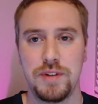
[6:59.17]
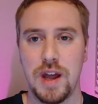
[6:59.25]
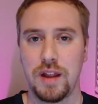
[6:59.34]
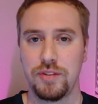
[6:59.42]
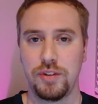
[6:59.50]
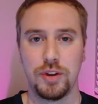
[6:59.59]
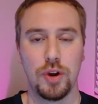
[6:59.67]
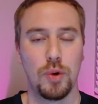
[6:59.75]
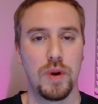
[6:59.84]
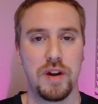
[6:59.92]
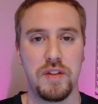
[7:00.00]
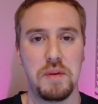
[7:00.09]
not to go
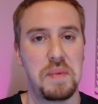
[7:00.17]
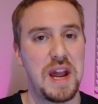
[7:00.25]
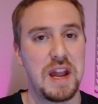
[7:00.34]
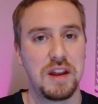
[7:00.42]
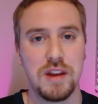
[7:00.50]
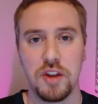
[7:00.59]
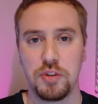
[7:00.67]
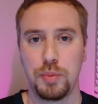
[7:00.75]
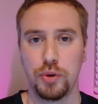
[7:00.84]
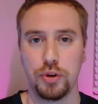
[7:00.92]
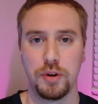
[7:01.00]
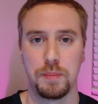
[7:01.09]
run on the bank, not to pull your